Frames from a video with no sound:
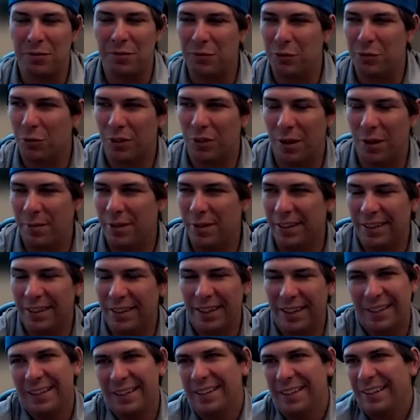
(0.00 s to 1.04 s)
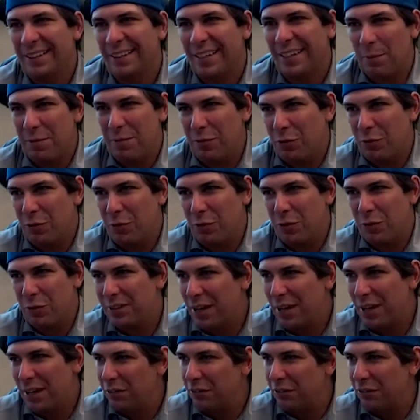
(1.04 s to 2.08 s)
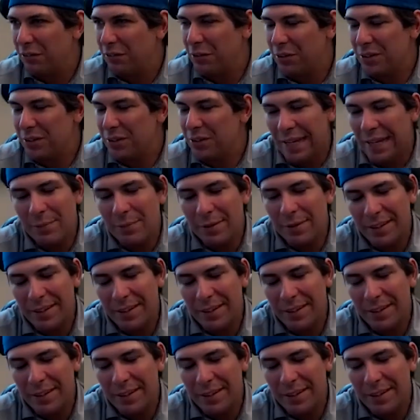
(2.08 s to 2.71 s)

before. I mean, like not before 2013,